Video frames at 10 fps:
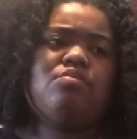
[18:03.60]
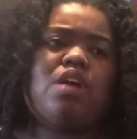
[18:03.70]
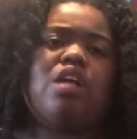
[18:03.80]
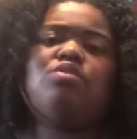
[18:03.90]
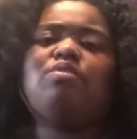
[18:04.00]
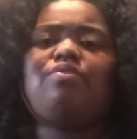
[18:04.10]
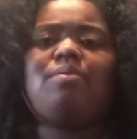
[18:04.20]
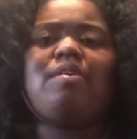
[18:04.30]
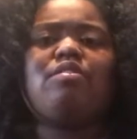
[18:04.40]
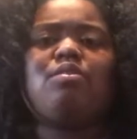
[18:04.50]
I just want to
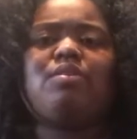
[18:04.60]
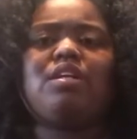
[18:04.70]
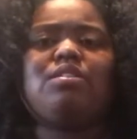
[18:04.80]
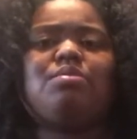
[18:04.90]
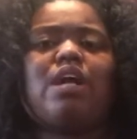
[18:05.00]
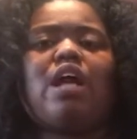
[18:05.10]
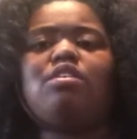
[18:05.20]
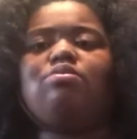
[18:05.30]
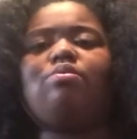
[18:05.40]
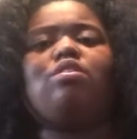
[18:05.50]
form healthy relationships. Like, I
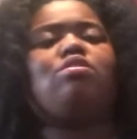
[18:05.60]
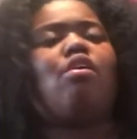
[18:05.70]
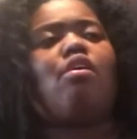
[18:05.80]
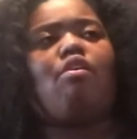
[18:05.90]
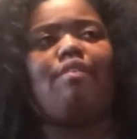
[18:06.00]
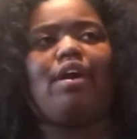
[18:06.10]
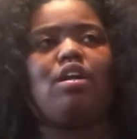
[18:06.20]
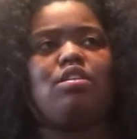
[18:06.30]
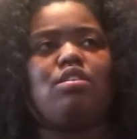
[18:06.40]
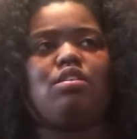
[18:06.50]
just want to start over,
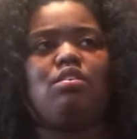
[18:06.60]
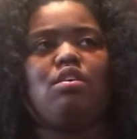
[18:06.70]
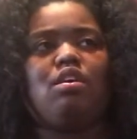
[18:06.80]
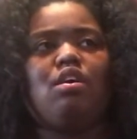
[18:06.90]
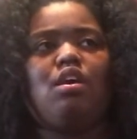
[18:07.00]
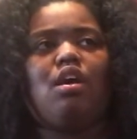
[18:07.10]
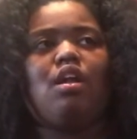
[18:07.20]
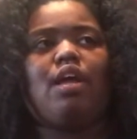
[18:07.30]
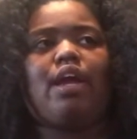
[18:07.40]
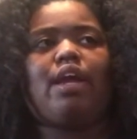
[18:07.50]
honestly.
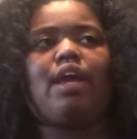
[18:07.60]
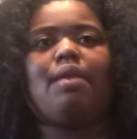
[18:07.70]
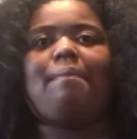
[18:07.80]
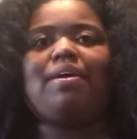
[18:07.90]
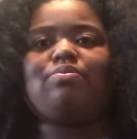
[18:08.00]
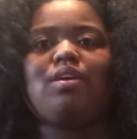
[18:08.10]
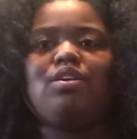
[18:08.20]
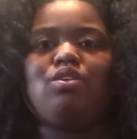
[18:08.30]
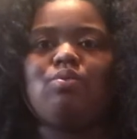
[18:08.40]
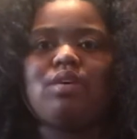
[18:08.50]
Like, and the best way to
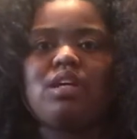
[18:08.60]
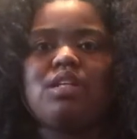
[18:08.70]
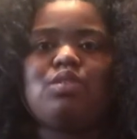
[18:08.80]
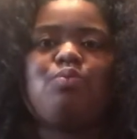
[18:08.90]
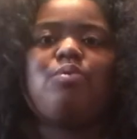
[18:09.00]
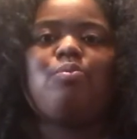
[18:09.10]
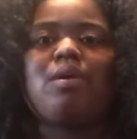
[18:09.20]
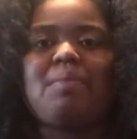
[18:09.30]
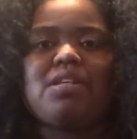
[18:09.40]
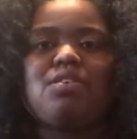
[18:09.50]
do it is to
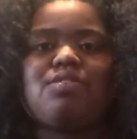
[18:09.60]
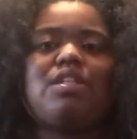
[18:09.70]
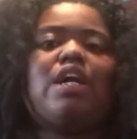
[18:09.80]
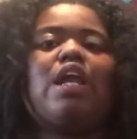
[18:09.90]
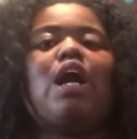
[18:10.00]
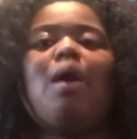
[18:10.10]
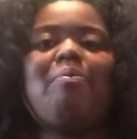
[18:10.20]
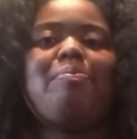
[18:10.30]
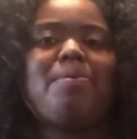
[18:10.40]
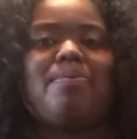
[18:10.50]
rebrand myself, because I got a
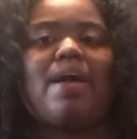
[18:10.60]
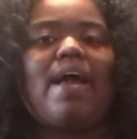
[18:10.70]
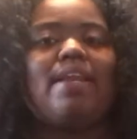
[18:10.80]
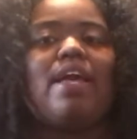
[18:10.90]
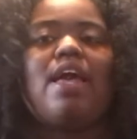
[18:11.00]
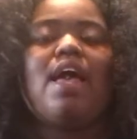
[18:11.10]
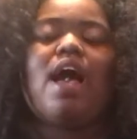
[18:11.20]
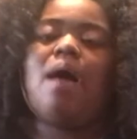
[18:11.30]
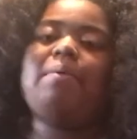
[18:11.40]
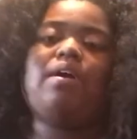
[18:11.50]
couple people that I,
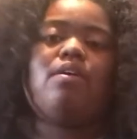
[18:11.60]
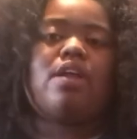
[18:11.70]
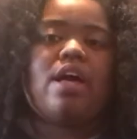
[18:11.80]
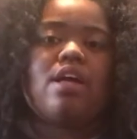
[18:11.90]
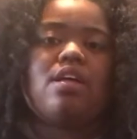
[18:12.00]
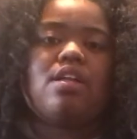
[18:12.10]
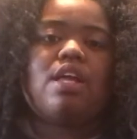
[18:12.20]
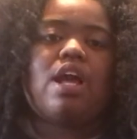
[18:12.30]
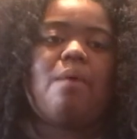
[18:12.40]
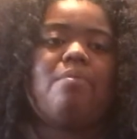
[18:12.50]
I'm not gonna lie.
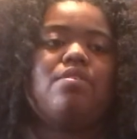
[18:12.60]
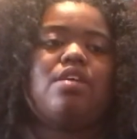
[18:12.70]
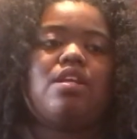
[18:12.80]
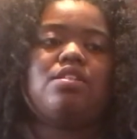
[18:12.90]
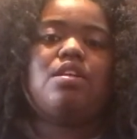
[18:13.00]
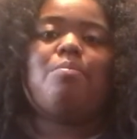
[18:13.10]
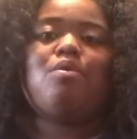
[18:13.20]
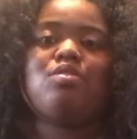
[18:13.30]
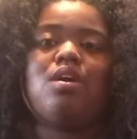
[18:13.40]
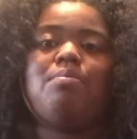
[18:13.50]
Like, I'm gonna say this in the
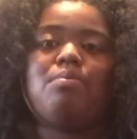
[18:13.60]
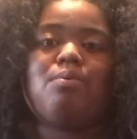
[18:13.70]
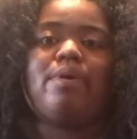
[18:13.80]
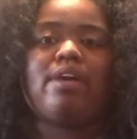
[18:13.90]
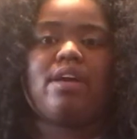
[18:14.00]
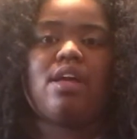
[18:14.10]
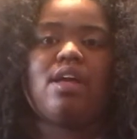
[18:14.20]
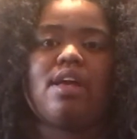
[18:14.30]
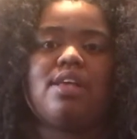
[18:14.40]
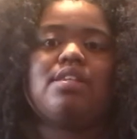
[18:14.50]
most humble way.
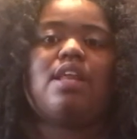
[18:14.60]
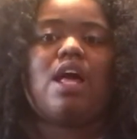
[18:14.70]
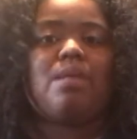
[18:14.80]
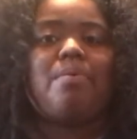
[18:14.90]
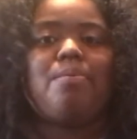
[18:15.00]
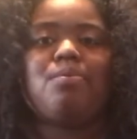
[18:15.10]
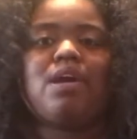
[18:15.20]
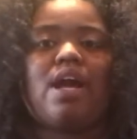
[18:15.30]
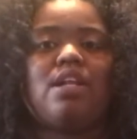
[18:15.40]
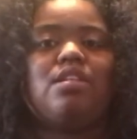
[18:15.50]
It's a lot of people
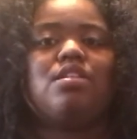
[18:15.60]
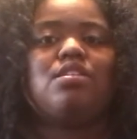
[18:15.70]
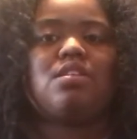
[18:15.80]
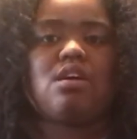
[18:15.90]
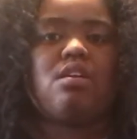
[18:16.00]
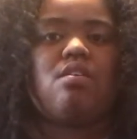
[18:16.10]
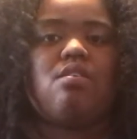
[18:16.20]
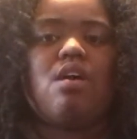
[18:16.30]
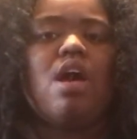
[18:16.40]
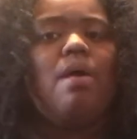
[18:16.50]
that I need to stun on,
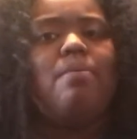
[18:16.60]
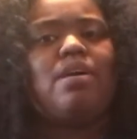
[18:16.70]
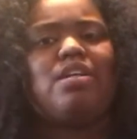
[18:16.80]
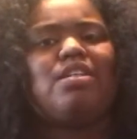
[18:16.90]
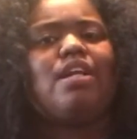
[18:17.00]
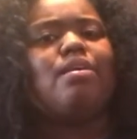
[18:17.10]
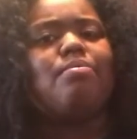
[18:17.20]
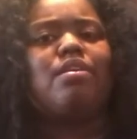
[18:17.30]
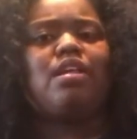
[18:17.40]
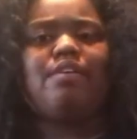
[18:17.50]
because they didn't
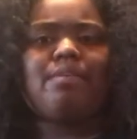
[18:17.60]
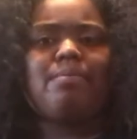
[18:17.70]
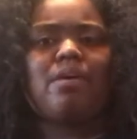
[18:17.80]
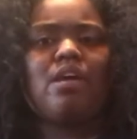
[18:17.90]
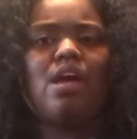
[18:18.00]
believe in me.